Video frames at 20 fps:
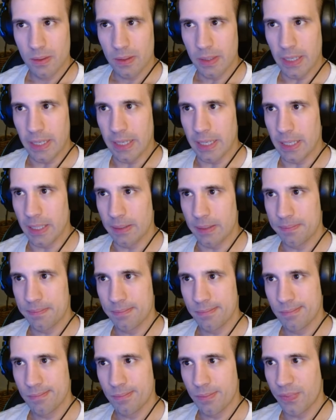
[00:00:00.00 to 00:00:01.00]
uh,
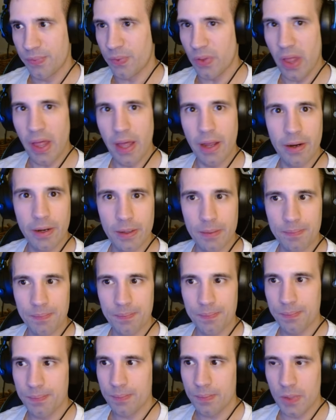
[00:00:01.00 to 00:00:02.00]
flare,
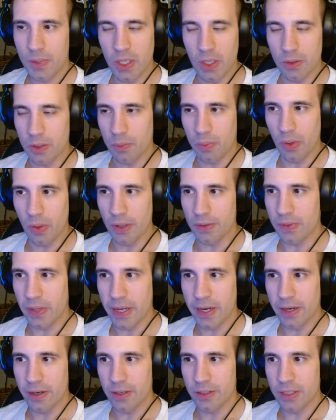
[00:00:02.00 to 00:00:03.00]
you have to deploy
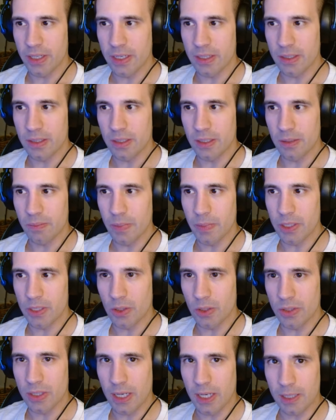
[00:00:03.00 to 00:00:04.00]
flares and your
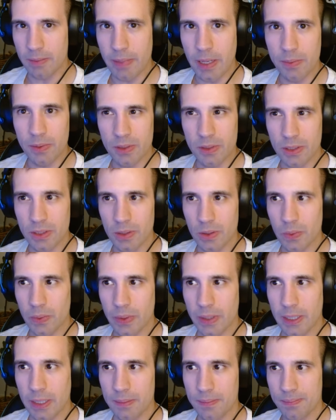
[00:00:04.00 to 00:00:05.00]
missile is not going to be able to
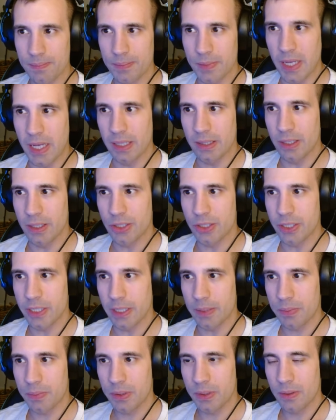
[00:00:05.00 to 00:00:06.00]
hit the
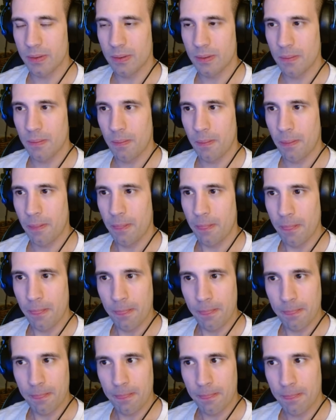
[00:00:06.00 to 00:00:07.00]
ship,
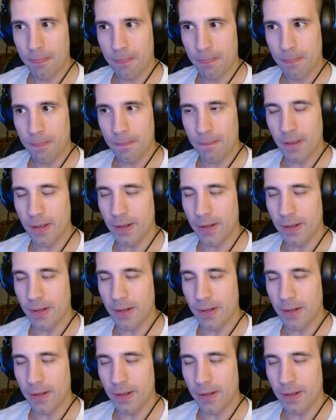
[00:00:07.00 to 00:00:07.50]
you